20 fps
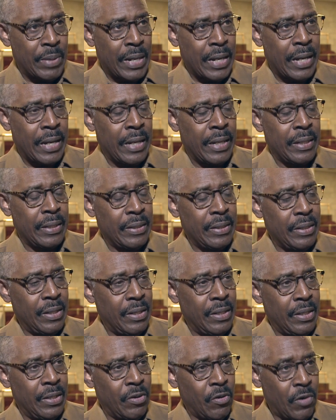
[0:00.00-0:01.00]
by
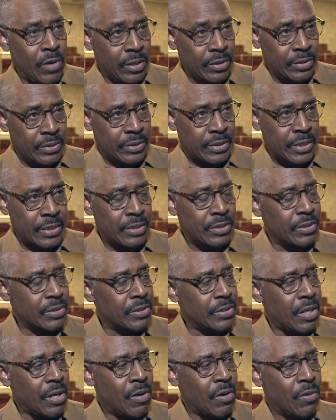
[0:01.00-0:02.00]
an
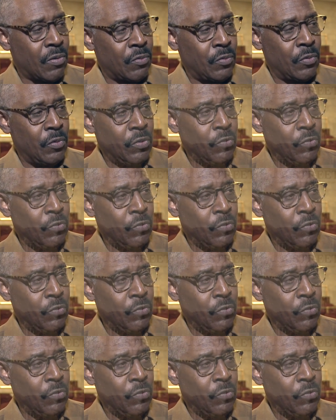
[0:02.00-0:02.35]
organization called